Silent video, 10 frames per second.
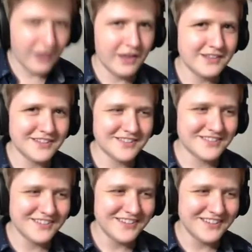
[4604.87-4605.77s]
Is this...
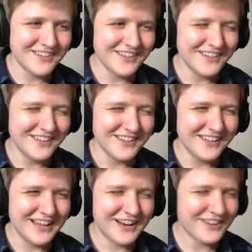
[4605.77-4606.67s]

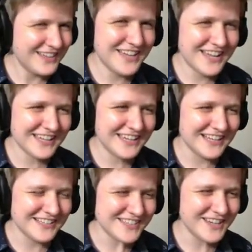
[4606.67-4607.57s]
Are they taking it
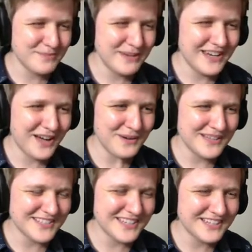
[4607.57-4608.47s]
easy on me now?
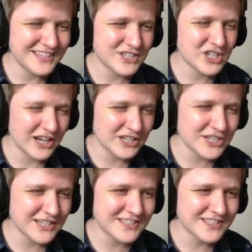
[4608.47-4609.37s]
Is it
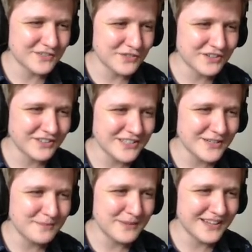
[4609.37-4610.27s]
changing its
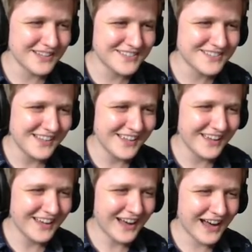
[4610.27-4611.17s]
difficulty? Because
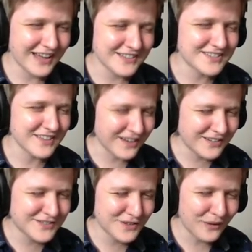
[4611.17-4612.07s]
I
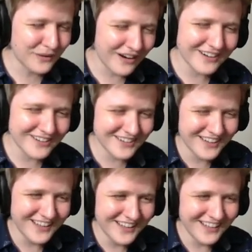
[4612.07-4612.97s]
sucked so hard.
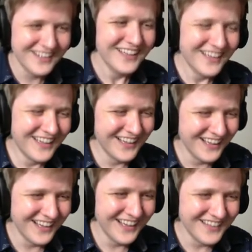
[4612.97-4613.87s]

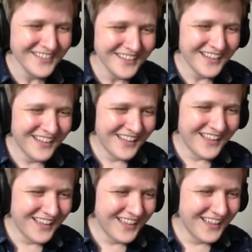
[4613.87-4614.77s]
come, come, there's
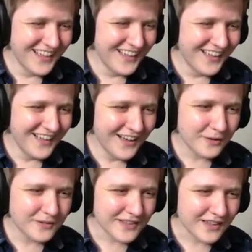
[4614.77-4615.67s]
no time to waste.
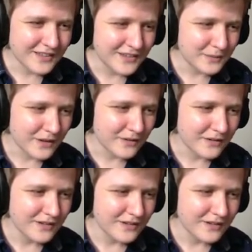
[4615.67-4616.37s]
Okay. Good work.